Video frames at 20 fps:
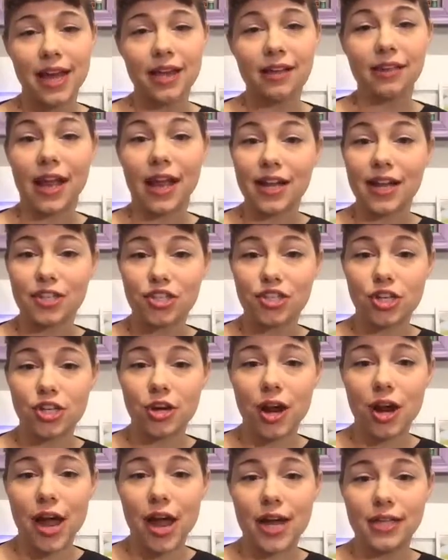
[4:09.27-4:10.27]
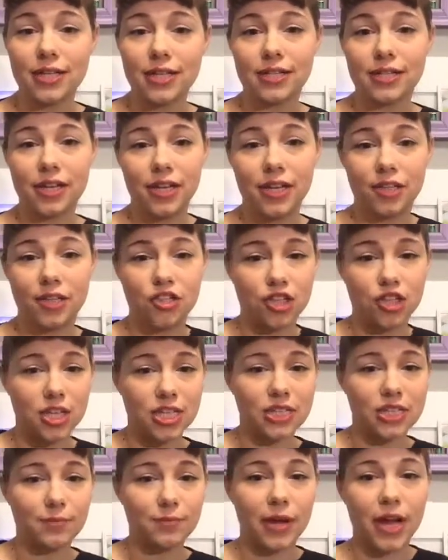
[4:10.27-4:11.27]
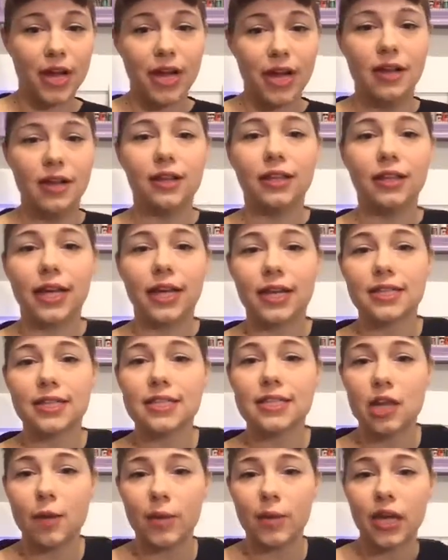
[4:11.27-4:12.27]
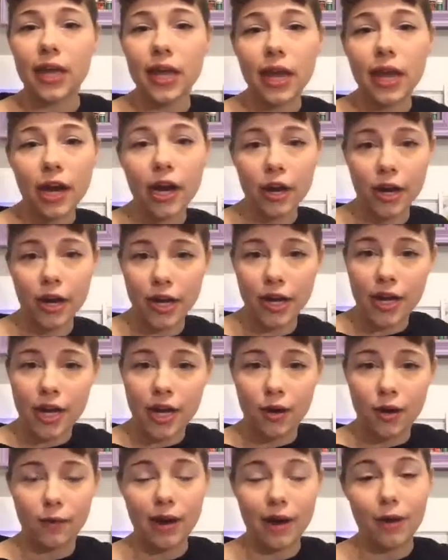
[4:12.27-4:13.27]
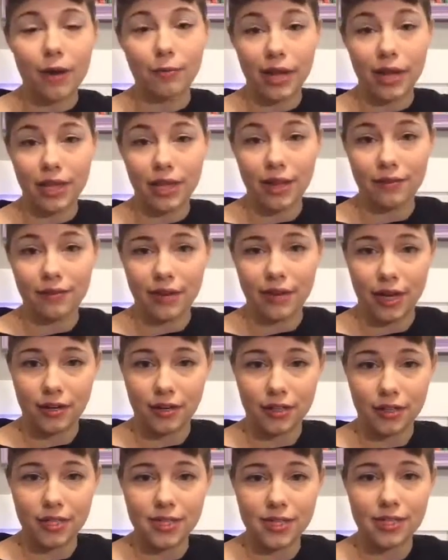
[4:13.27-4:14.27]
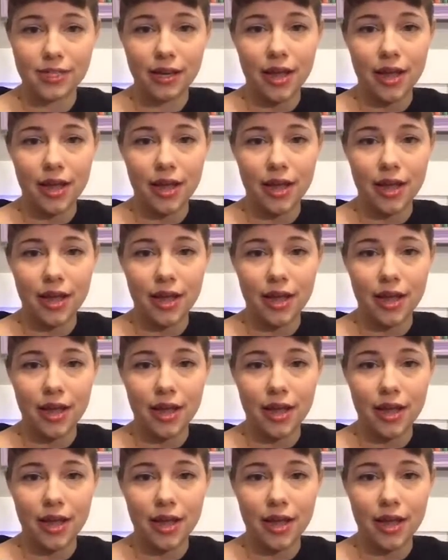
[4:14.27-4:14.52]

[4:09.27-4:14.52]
Last year I did just my stomach area and around my love handles.